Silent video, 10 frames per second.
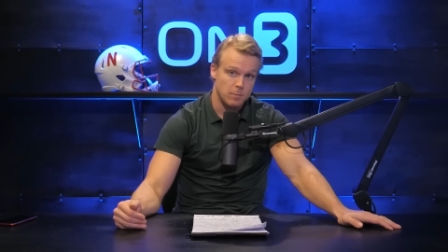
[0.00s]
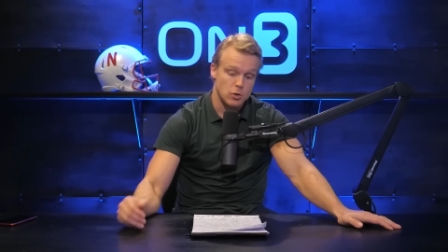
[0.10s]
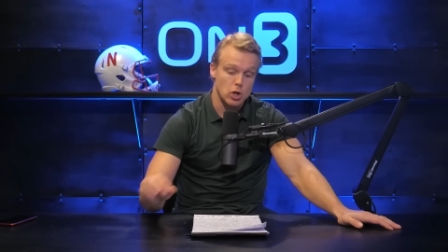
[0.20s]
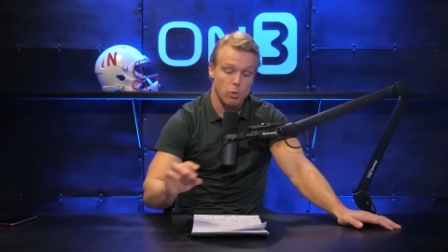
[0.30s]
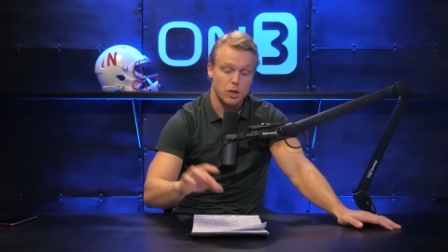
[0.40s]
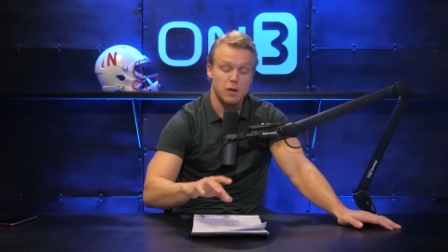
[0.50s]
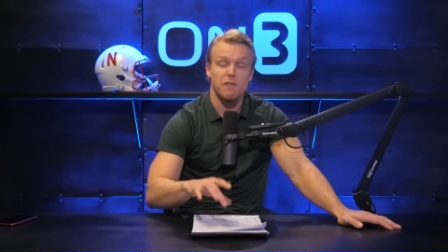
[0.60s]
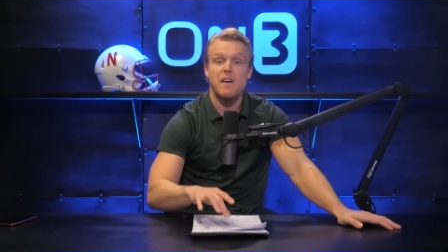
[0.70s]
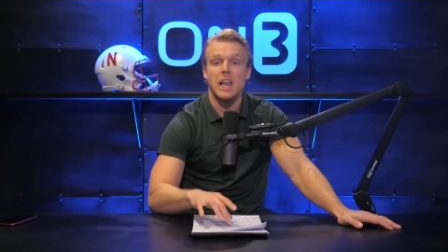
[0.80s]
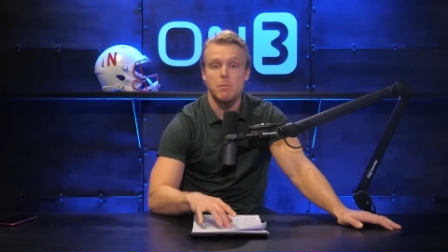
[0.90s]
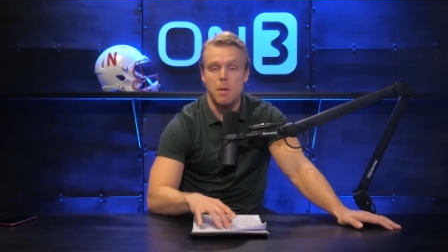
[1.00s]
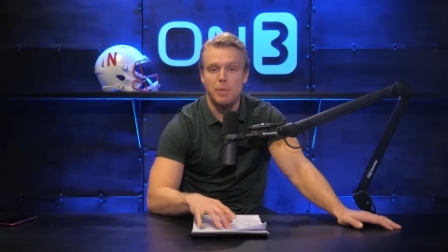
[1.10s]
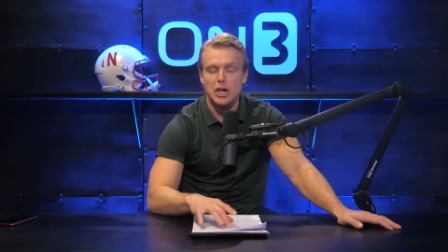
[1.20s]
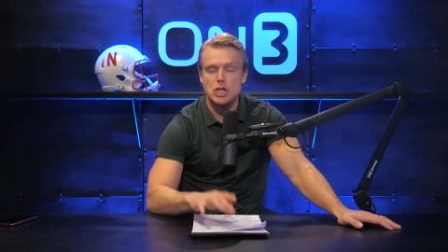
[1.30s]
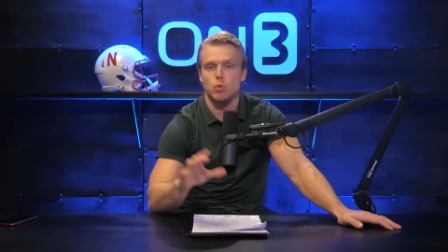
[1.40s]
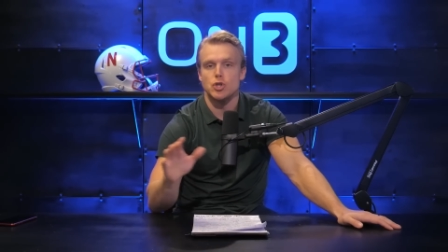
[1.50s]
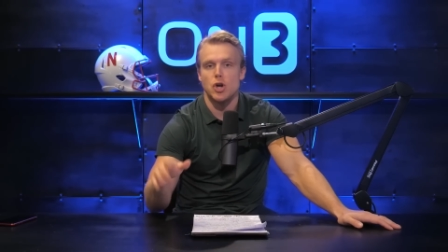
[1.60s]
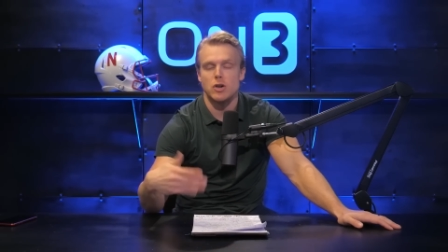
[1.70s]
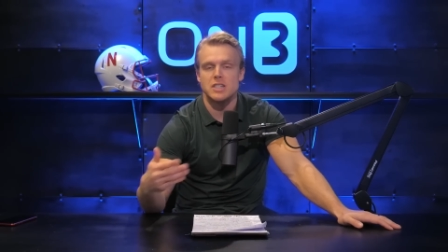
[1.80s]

So the development piece will start to